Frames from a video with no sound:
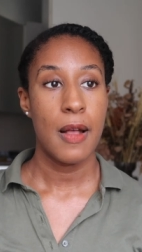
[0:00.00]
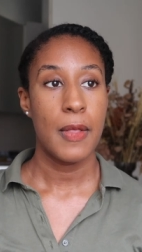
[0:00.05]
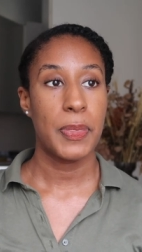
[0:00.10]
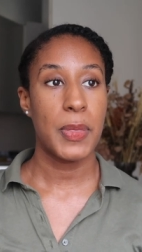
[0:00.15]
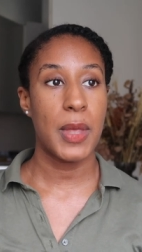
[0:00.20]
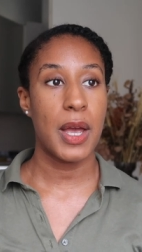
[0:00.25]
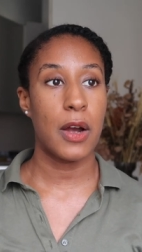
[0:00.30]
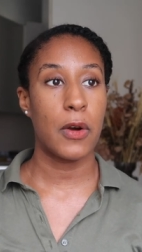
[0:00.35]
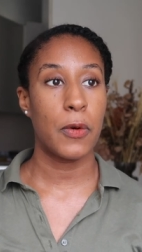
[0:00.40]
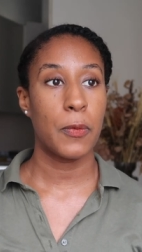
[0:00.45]

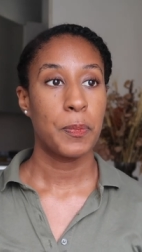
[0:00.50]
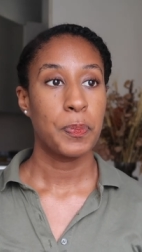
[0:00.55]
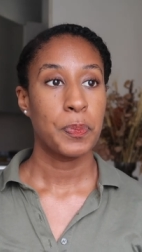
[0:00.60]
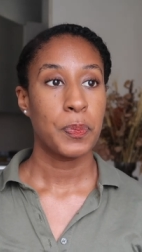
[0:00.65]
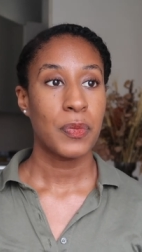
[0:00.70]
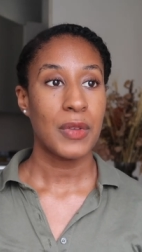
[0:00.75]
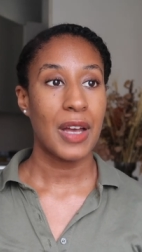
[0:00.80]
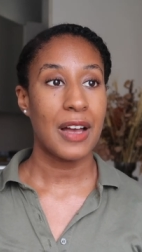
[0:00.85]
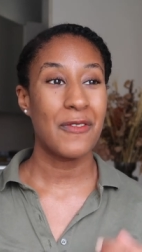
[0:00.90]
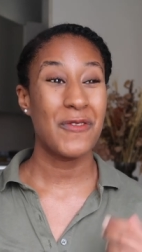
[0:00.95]
Now,
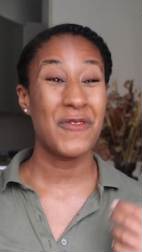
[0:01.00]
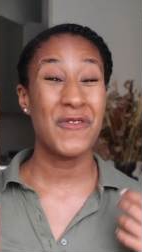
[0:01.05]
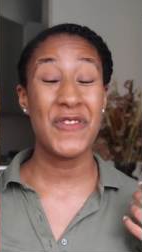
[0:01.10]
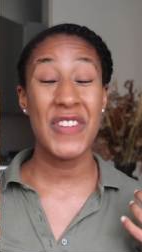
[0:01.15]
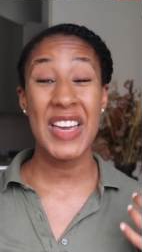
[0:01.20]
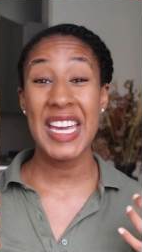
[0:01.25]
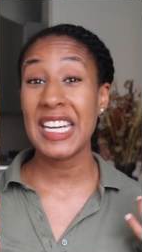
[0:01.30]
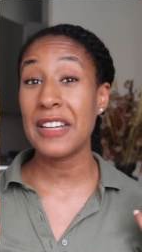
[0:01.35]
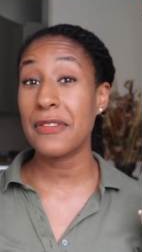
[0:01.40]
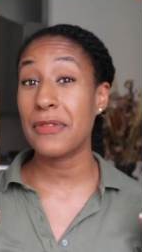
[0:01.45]
I'm
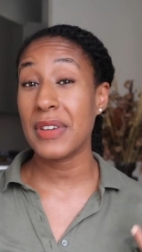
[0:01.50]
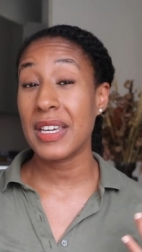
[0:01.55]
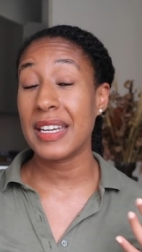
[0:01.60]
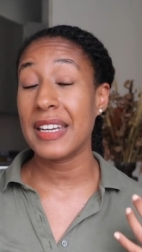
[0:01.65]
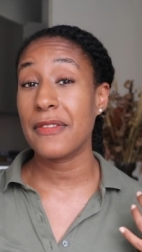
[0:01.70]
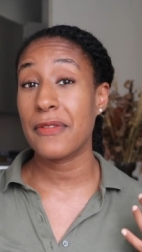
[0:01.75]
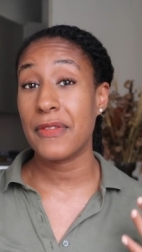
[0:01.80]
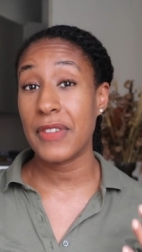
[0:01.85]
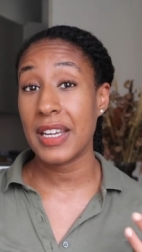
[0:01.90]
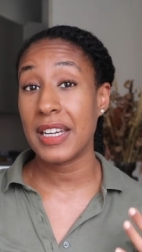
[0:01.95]
very,
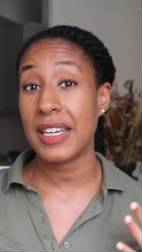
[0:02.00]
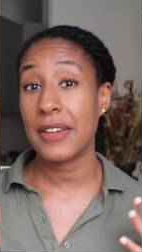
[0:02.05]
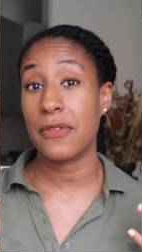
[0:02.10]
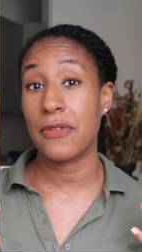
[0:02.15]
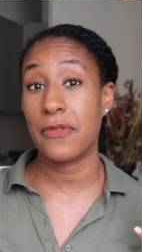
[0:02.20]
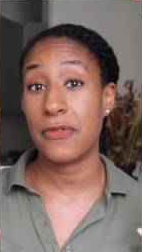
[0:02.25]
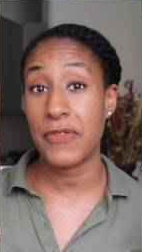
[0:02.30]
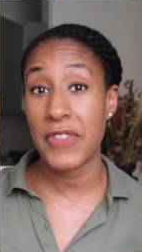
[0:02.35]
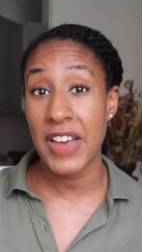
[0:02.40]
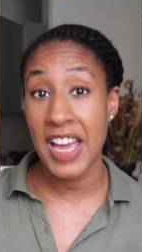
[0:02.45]
very,
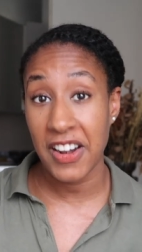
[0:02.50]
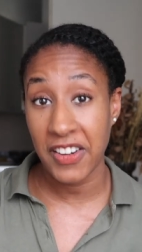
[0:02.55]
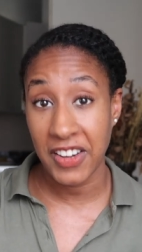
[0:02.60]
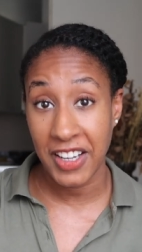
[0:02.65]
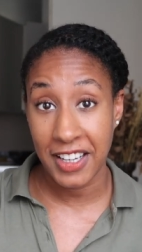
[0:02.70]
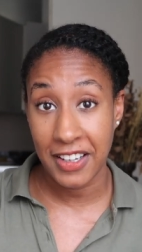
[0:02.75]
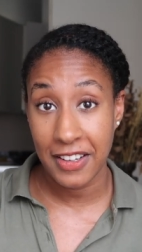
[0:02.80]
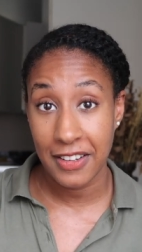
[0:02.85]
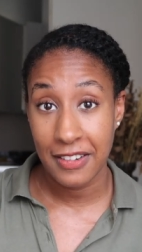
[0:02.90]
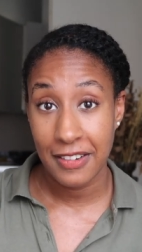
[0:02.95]
very,
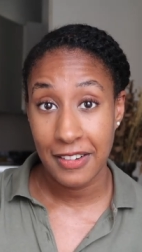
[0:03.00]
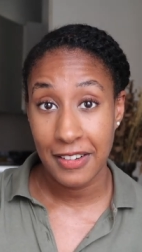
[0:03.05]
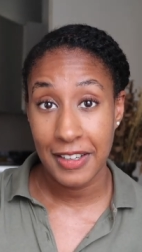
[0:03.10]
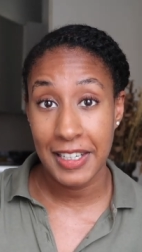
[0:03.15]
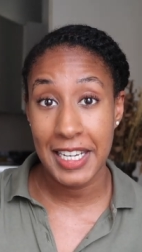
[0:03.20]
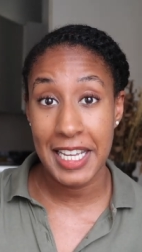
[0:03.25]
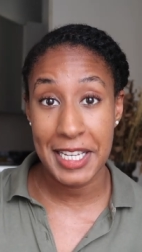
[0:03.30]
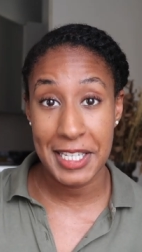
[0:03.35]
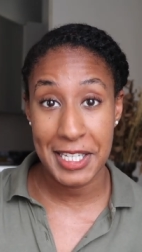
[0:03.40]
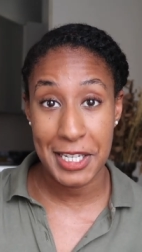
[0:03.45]
very
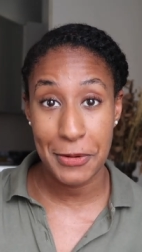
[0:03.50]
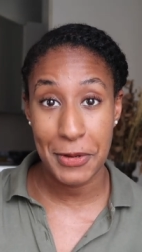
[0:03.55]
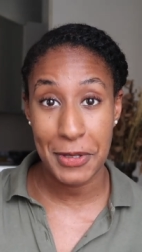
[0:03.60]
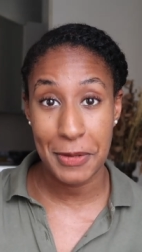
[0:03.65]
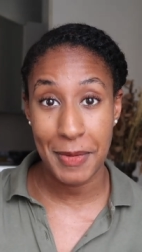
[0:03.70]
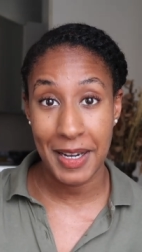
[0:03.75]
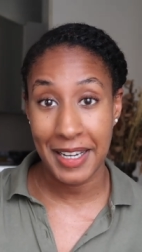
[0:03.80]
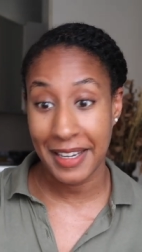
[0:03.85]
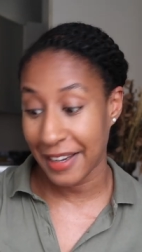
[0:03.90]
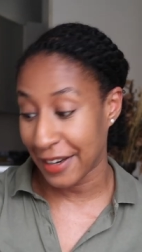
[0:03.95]
lazy with
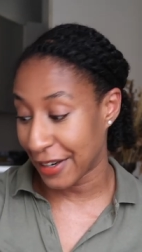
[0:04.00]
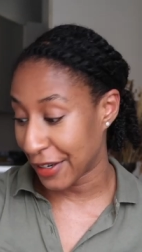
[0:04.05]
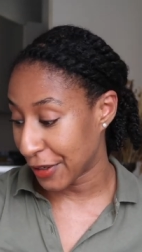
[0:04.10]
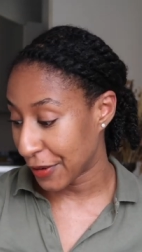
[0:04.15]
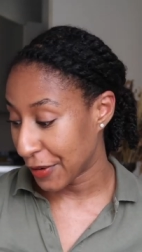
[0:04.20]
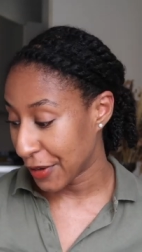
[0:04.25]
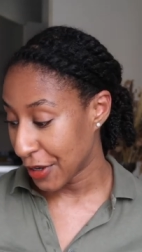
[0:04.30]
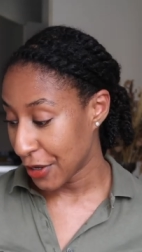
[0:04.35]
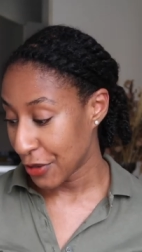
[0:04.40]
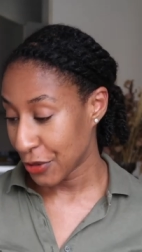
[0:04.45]
my hair.